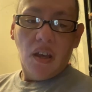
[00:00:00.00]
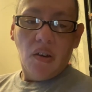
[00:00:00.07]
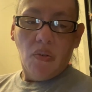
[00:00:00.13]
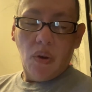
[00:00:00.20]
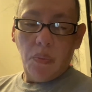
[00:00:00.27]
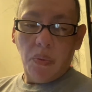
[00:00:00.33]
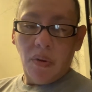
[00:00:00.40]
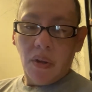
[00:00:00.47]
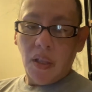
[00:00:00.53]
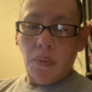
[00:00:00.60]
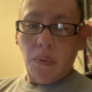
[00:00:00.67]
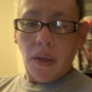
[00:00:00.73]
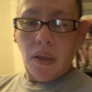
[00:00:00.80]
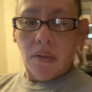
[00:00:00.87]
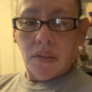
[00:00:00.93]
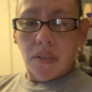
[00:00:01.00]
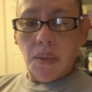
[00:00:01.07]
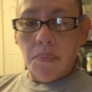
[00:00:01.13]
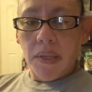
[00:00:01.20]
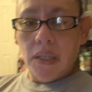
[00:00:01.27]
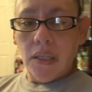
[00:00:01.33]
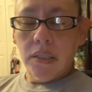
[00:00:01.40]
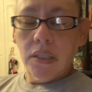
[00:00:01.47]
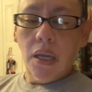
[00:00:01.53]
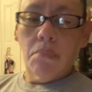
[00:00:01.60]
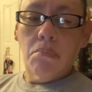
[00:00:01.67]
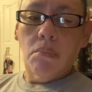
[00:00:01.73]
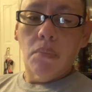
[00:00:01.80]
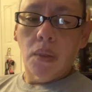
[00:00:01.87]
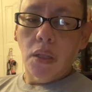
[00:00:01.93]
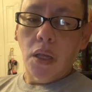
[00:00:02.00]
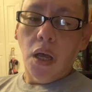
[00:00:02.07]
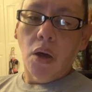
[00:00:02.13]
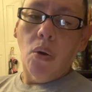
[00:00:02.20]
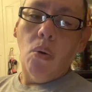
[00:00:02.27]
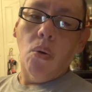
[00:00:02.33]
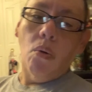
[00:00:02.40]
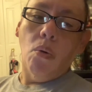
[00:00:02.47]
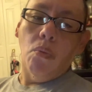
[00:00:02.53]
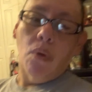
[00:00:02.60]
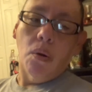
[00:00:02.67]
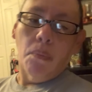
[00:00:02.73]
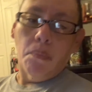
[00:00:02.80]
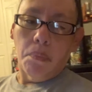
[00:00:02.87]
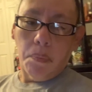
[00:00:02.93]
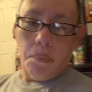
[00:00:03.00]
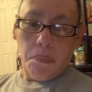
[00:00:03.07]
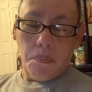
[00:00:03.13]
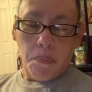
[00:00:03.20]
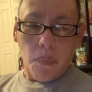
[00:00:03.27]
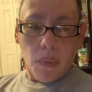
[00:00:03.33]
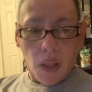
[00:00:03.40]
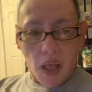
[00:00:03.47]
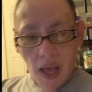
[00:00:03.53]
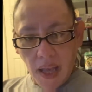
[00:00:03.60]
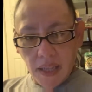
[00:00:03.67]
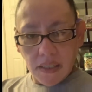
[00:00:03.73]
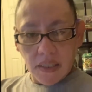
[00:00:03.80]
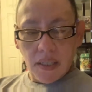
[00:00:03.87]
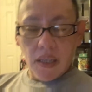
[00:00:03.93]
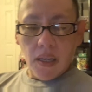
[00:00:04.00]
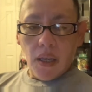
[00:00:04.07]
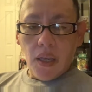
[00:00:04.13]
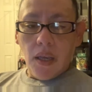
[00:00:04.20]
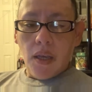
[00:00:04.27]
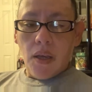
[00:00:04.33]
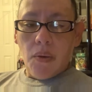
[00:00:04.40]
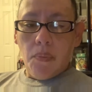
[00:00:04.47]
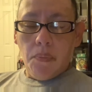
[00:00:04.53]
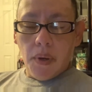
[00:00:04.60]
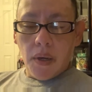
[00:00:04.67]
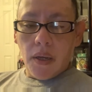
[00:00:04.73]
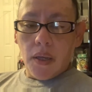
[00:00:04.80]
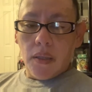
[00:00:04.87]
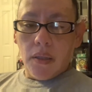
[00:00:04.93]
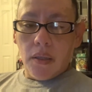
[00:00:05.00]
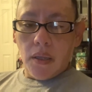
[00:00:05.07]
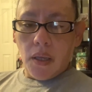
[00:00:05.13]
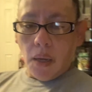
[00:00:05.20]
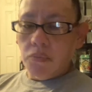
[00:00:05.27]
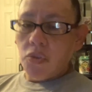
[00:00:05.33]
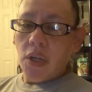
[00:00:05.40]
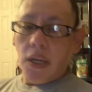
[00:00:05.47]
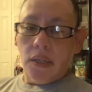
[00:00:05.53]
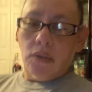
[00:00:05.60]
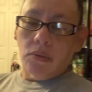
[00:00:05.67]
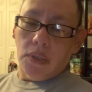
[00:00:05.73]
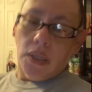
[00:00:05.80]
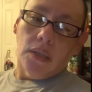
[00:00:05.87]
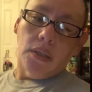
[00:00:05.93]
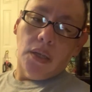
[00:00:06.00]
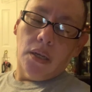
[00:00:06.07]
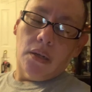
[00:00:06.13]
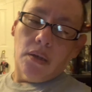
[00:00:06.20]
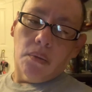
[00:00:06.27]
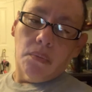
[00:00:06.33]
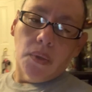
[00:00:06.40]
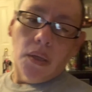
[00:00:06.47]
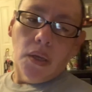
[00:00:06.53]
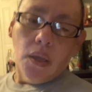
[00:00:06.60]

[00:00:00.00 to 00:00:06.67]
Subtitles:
1.8 pounds. I mean, that's not a whole lot, but I'm trying to go down that up.